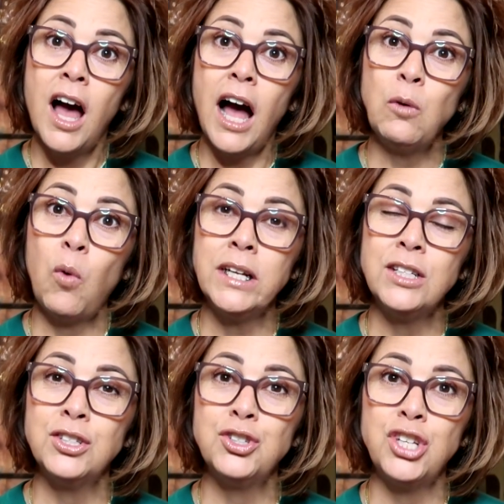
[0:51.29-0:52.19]
I
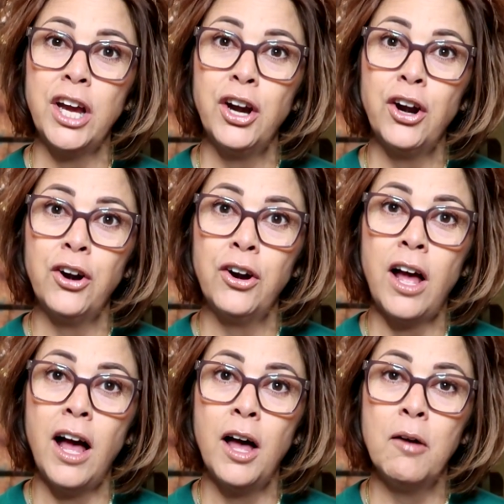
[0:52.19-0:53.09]
wanted to
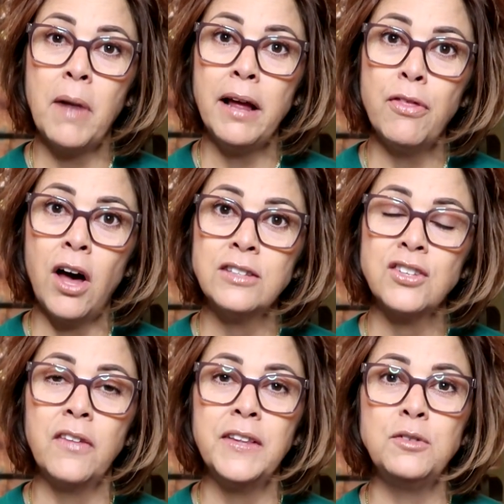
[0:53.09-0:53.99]
share my
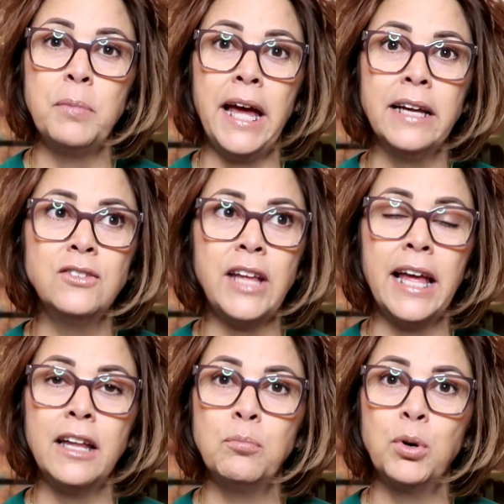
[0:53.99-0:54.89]
thoughts on these bags
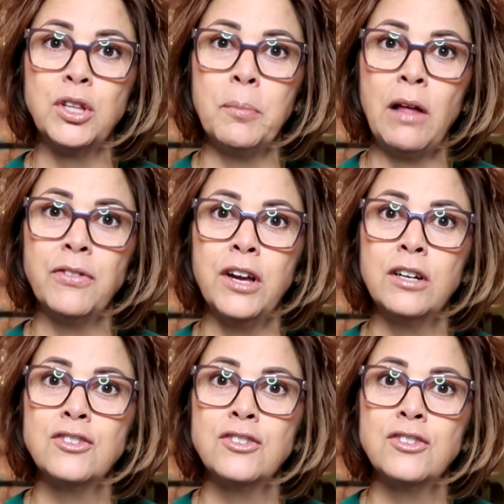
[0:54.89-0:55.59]
and put them out there.